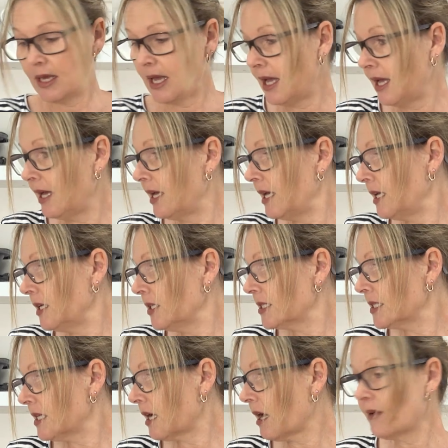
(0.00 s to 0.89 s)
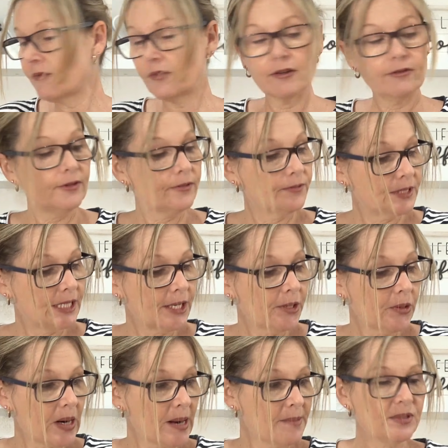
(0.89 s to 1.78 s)
Looks like I've got
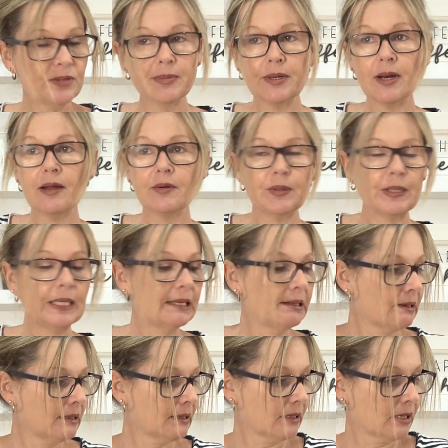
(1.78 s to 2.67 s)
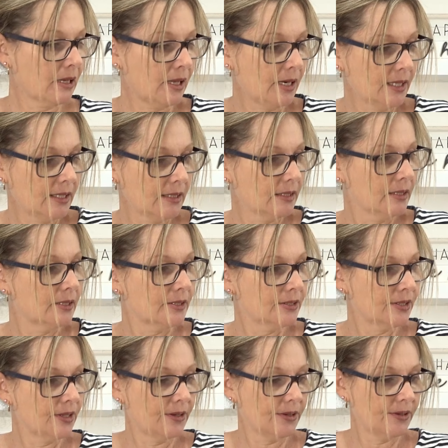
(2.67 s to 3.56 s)
15 grams, but I really like garlic,
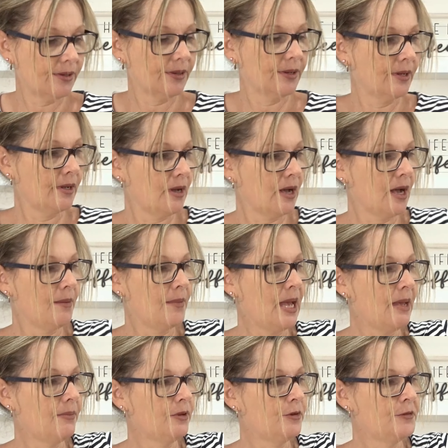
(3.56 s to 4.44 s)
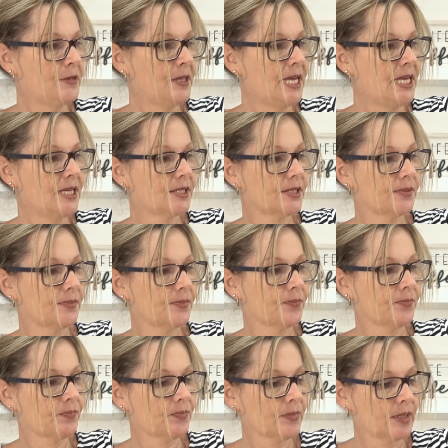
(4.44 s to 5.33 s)
so I'm happy for that.
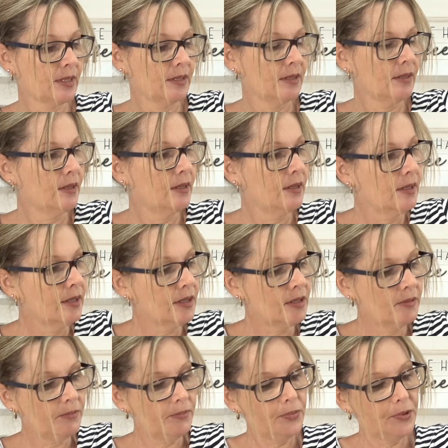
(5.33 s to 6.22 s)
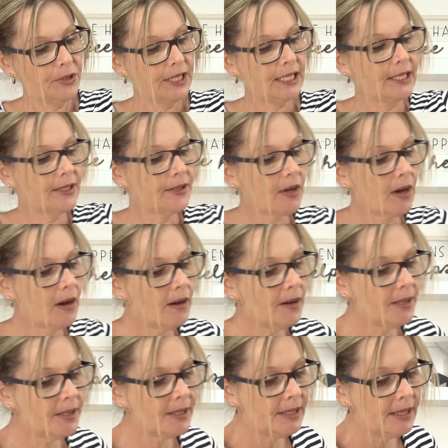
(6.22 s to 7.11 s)
Put the lid
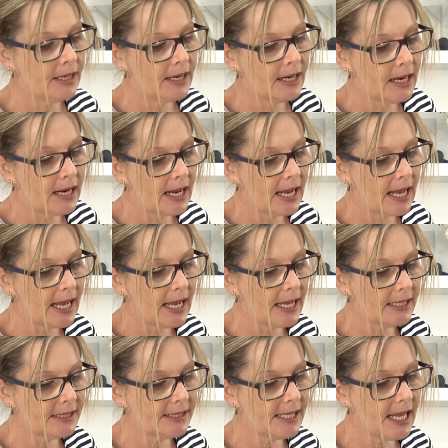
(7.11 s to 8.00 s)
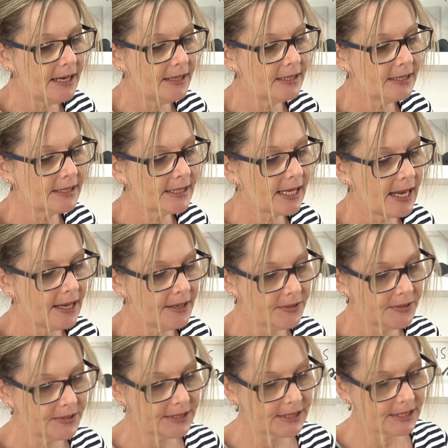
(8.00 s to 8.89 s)
on, X out of the
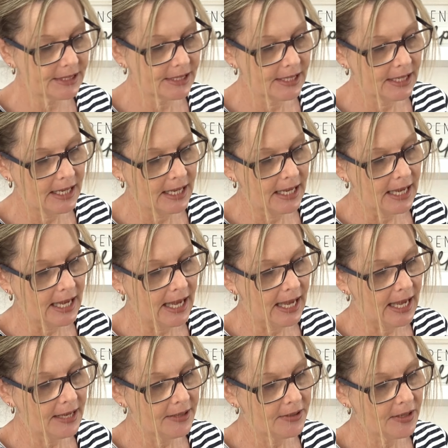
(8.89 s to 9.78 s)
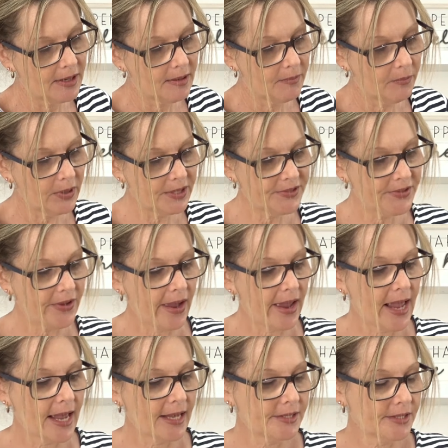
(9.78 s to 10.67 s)
scales and press
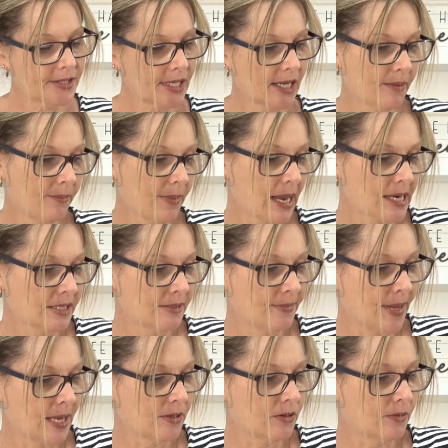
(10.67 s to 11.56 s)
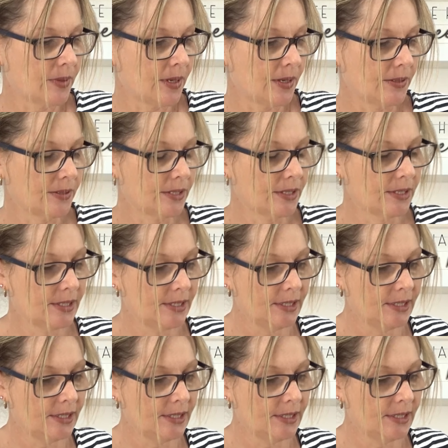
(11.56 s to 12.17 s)
our house to get back to manual mode.